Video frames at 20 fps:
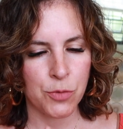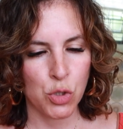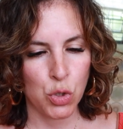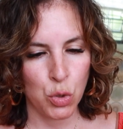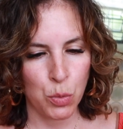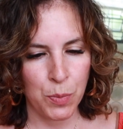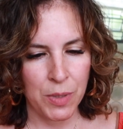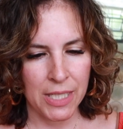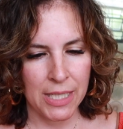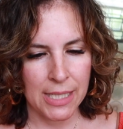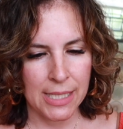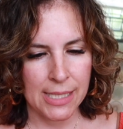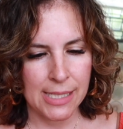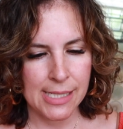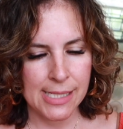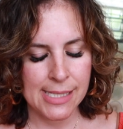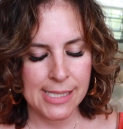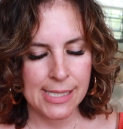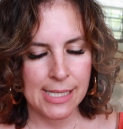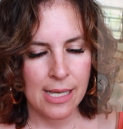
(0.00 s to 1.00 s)

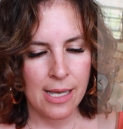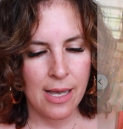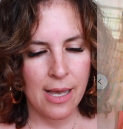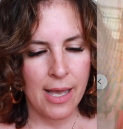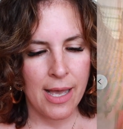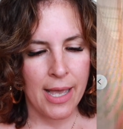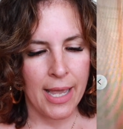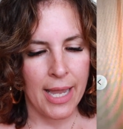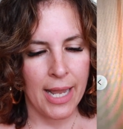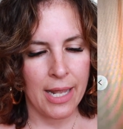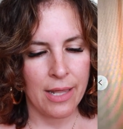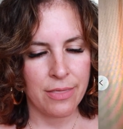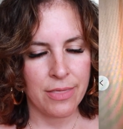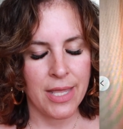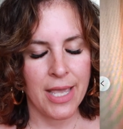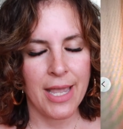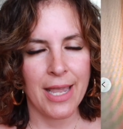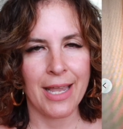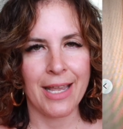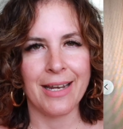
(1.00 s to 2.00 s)
2-piece, and
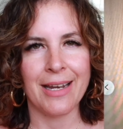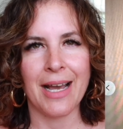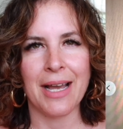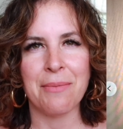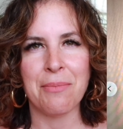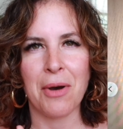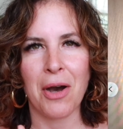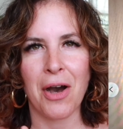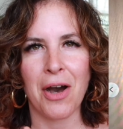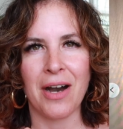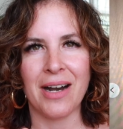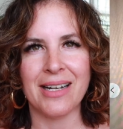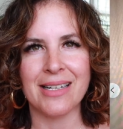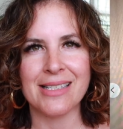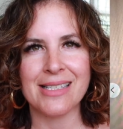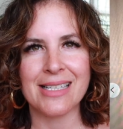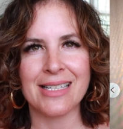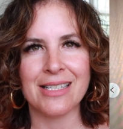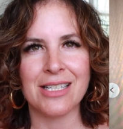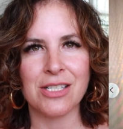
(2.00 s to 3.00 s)
then I
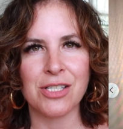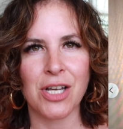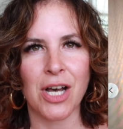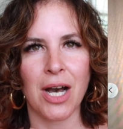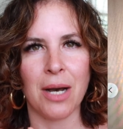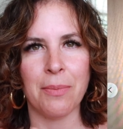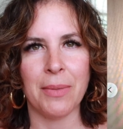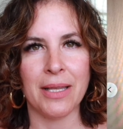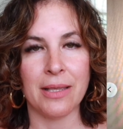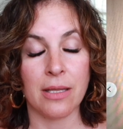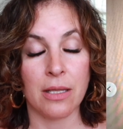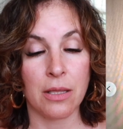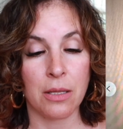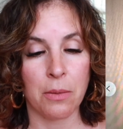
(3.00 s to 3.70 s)
bought the top and then